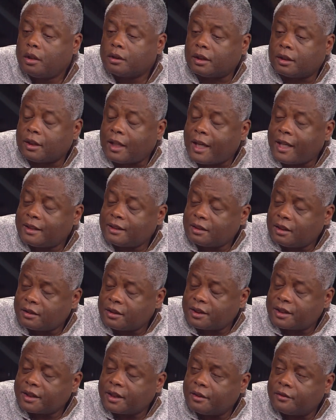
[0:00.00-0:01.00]
the last
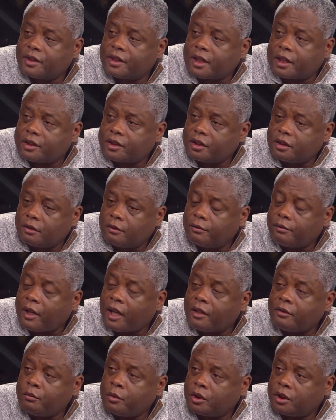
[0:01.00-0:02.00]
legislative session,
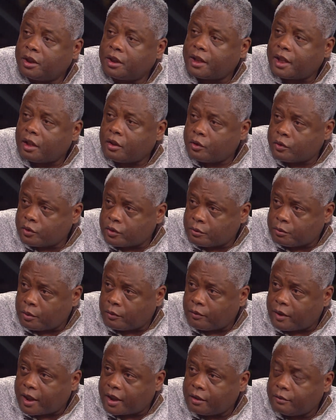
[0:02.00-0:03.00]
$5 million was
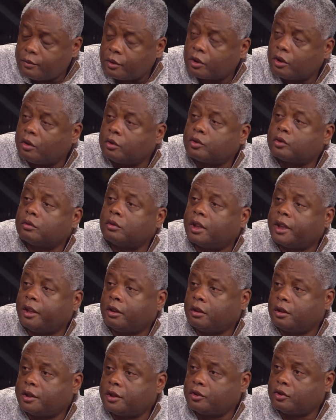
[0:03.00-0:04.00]
provided for cultural
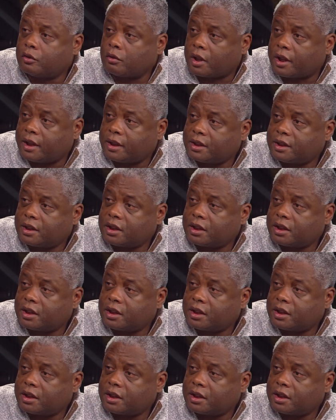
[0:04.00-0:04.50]
heritage grants.